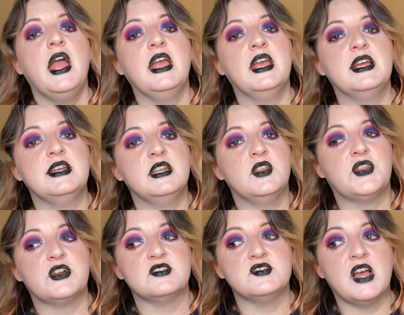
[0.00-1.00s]
and
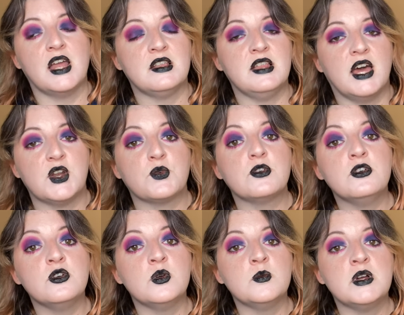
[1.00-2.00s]
there's not a lot of
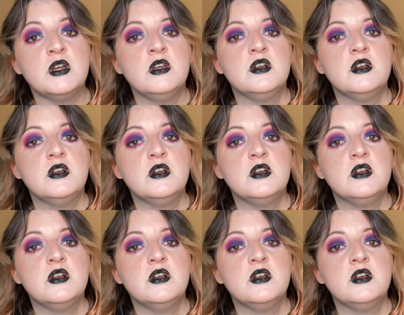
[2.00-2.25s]
room